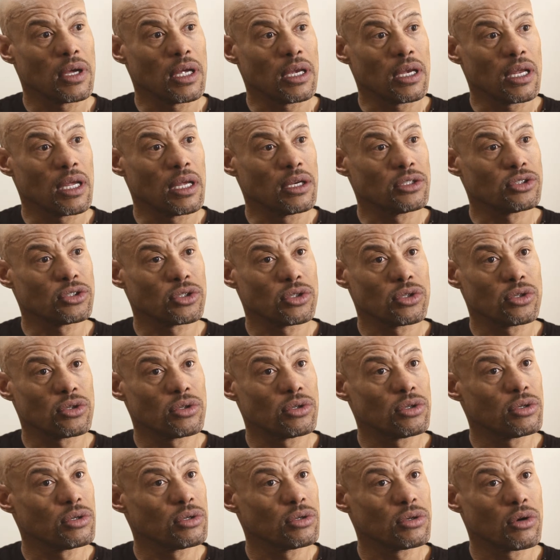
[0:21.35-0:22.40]
and
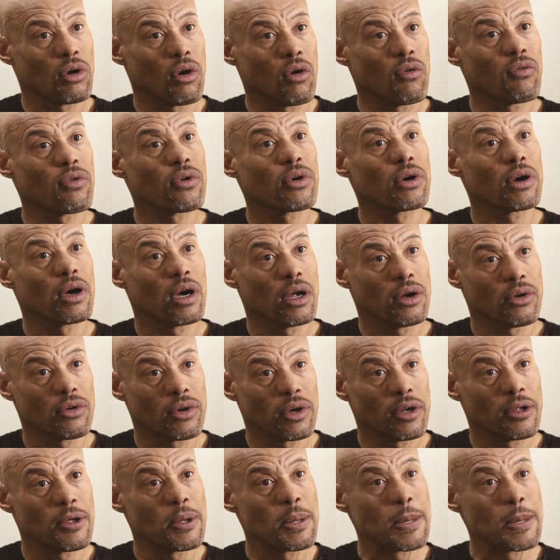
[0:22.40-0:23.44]
injured over 100.